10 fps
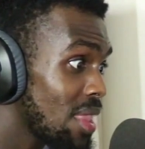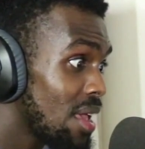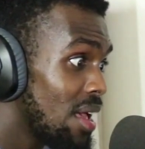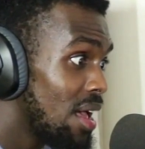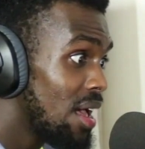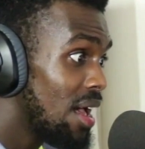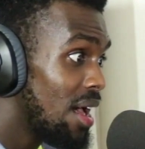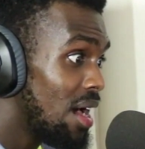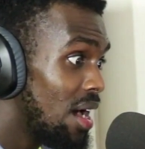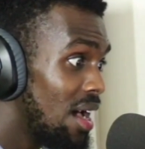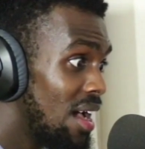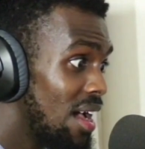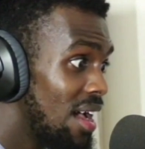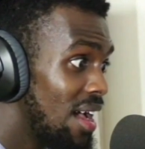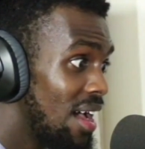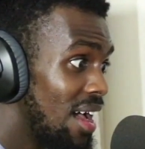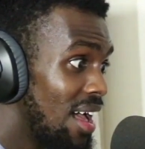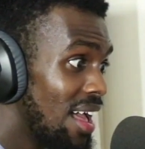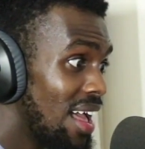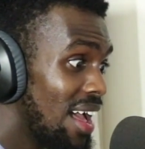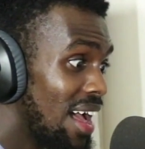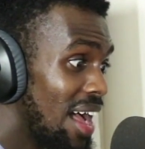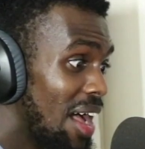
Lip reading: (silence)